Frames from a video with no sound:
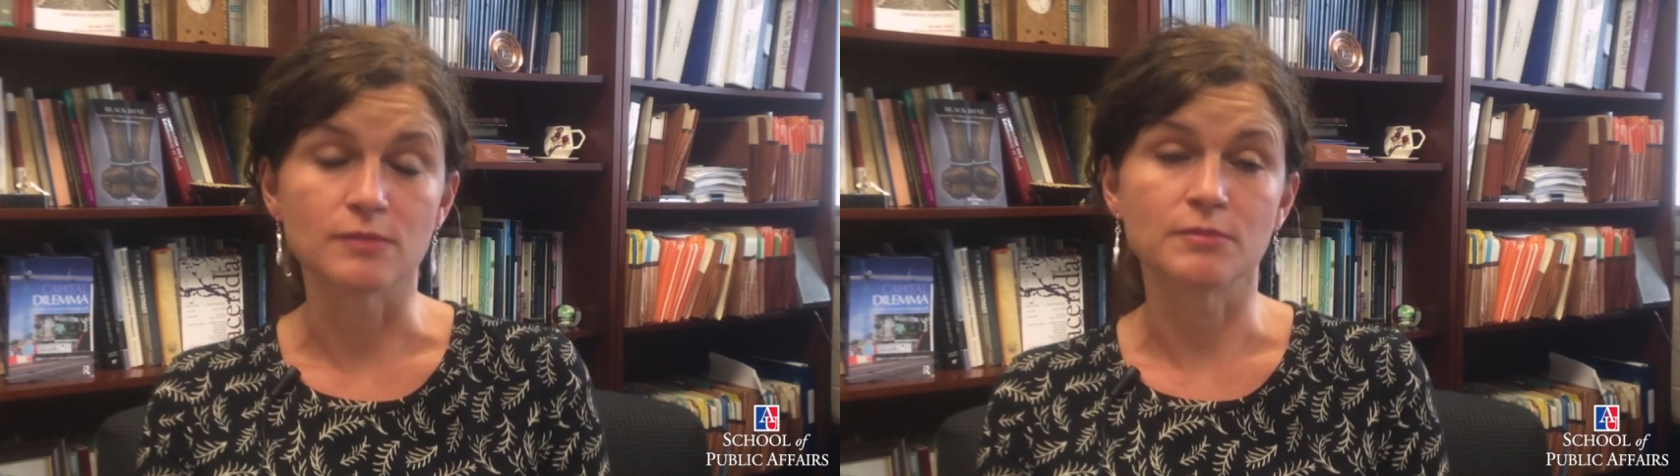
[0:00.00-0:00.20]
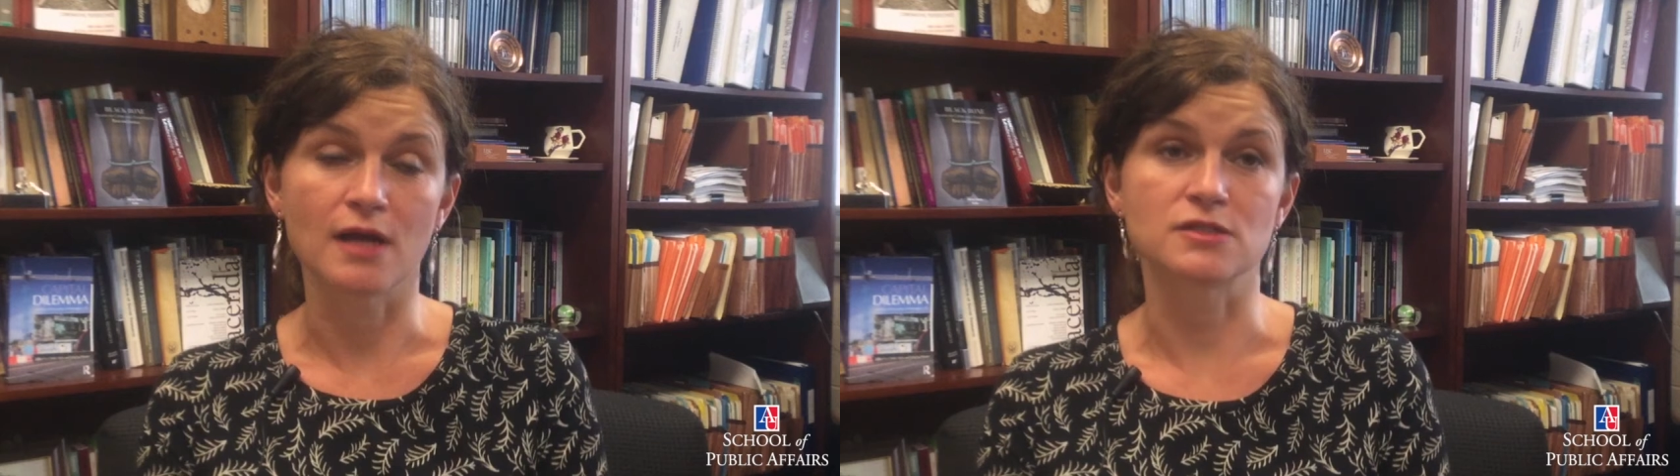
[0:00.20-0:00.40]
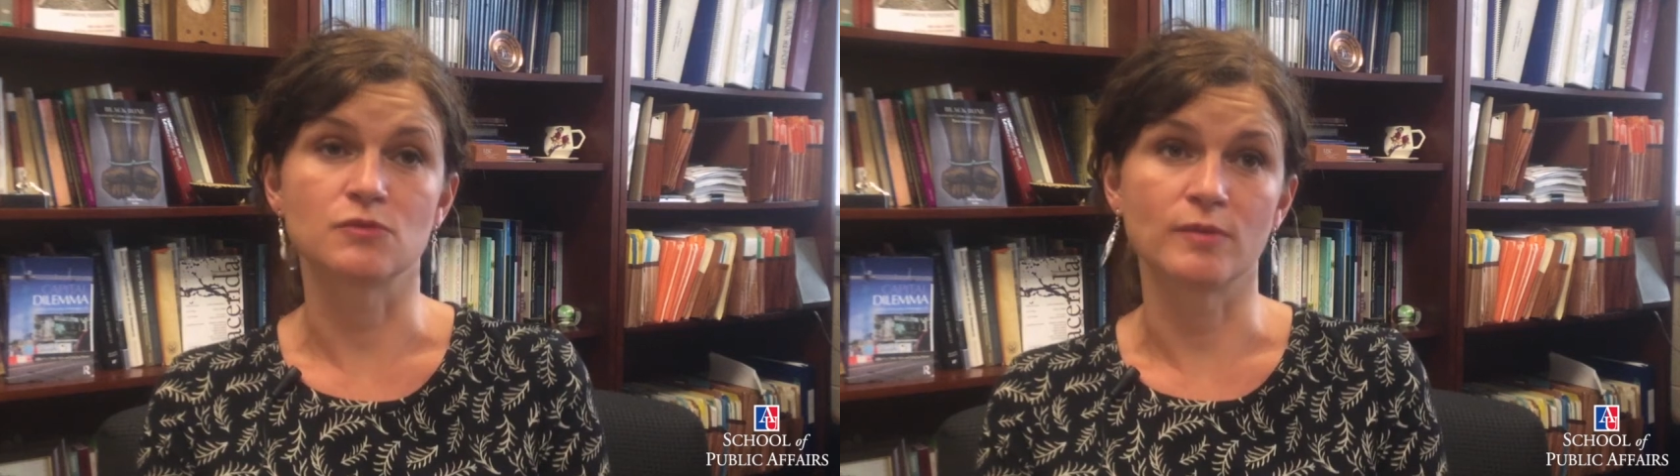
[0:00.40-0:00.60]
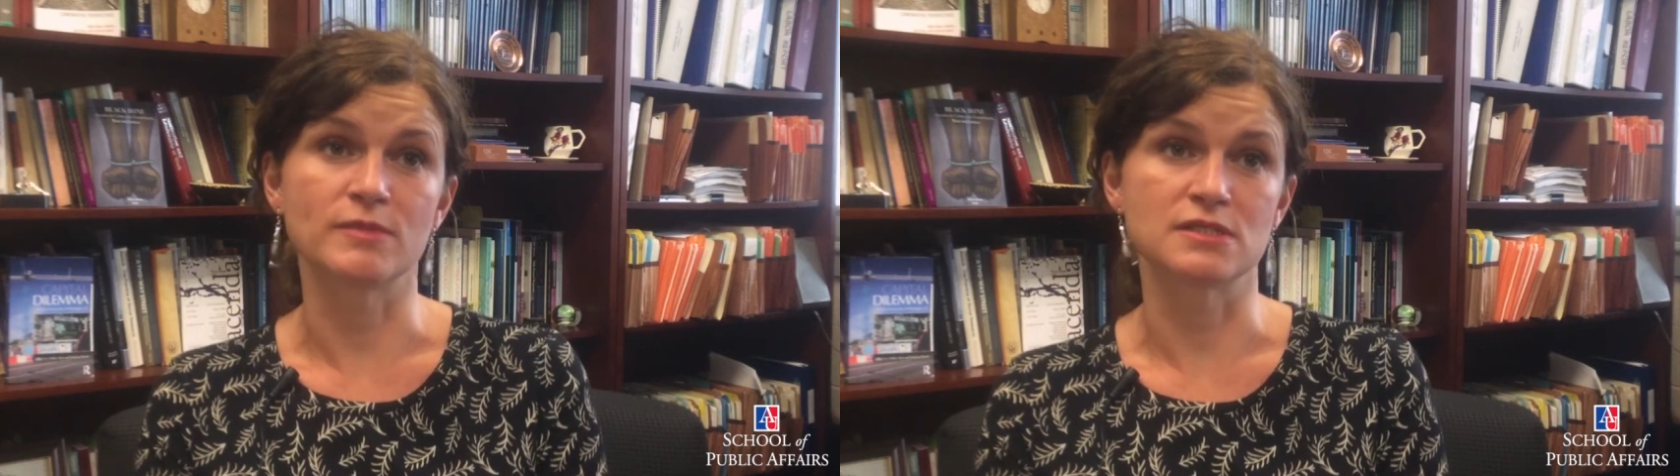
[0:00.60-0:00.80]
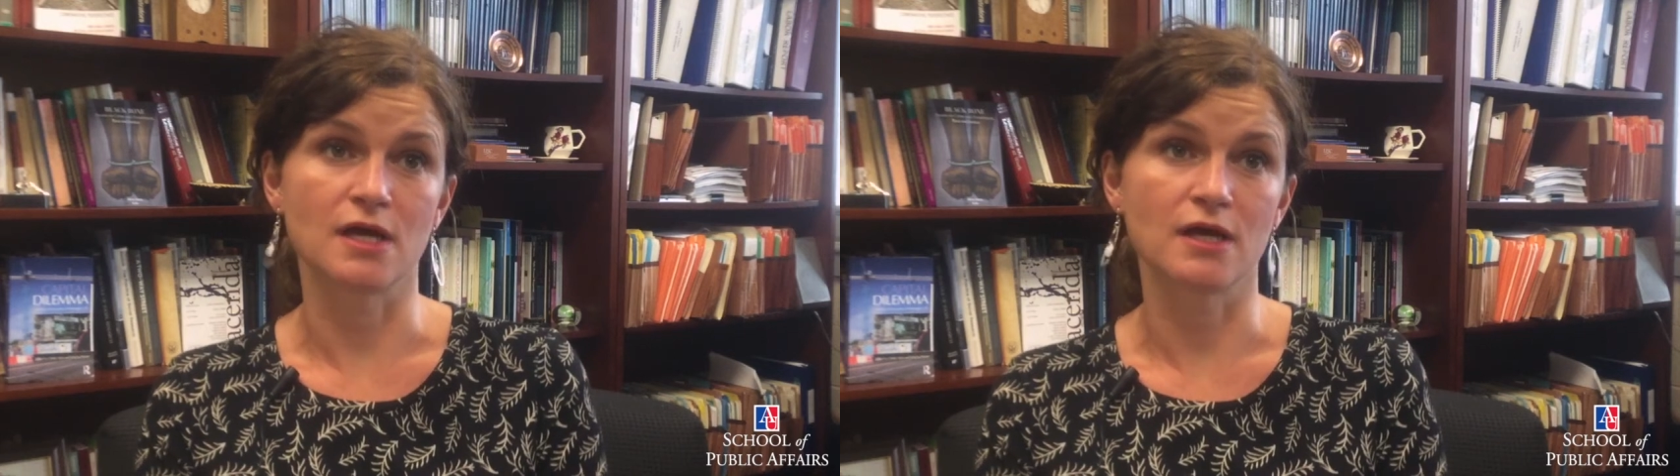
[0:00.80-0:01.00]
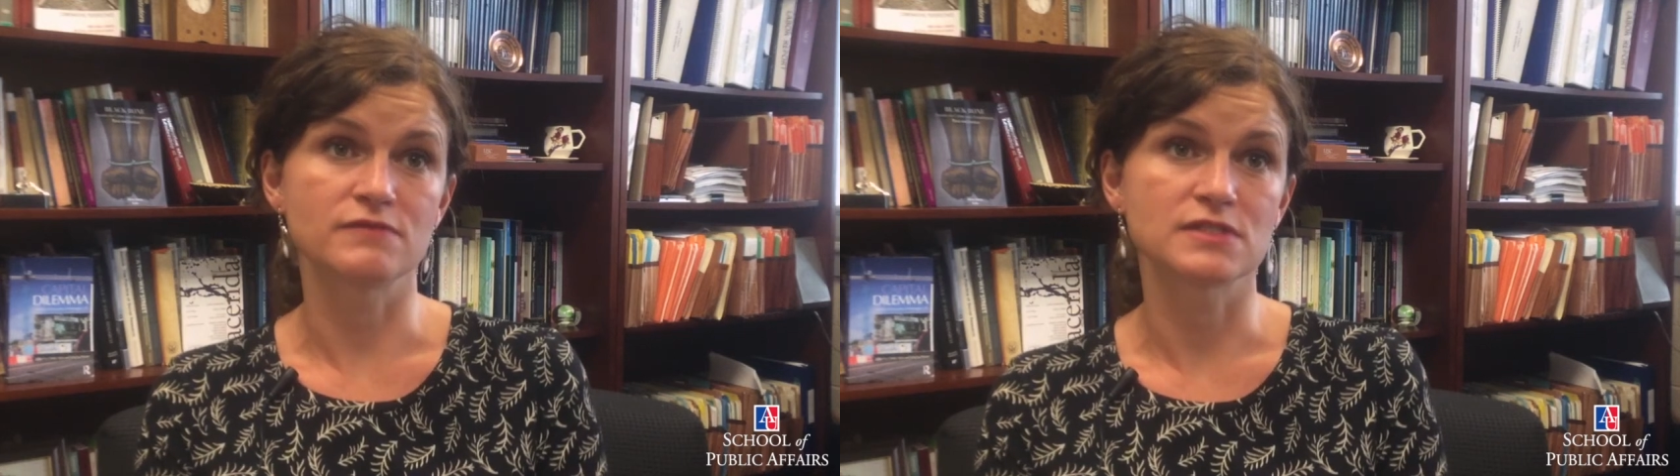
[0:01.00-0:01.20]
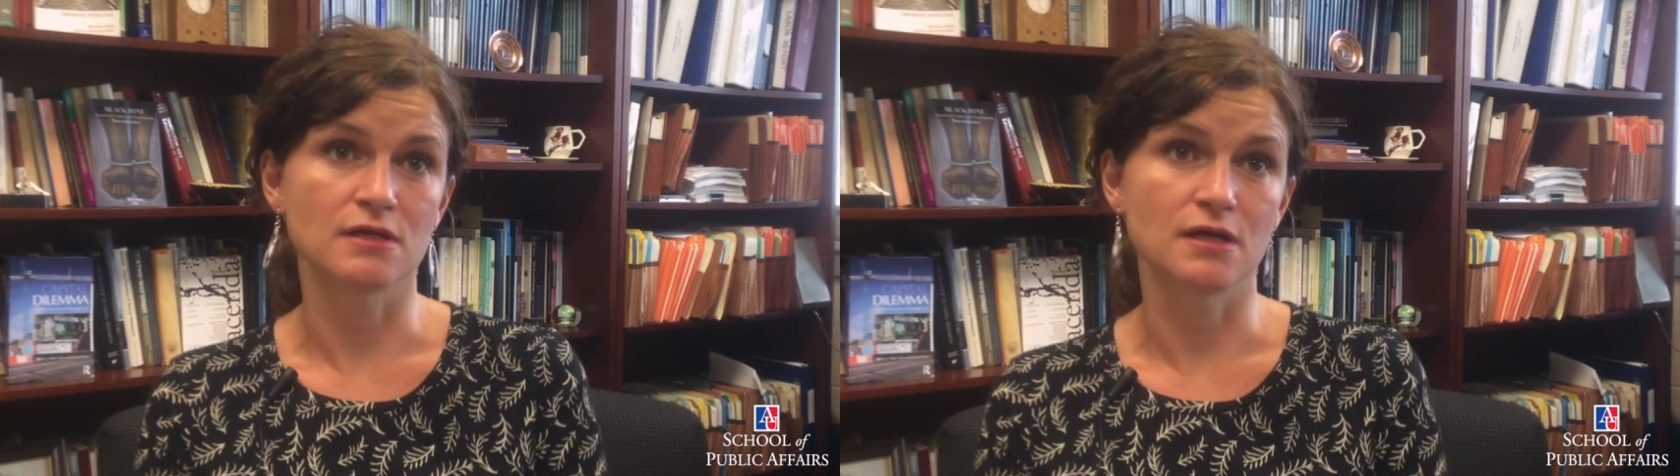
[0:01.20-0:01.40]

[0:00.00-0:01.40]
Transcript: impact on women's lives.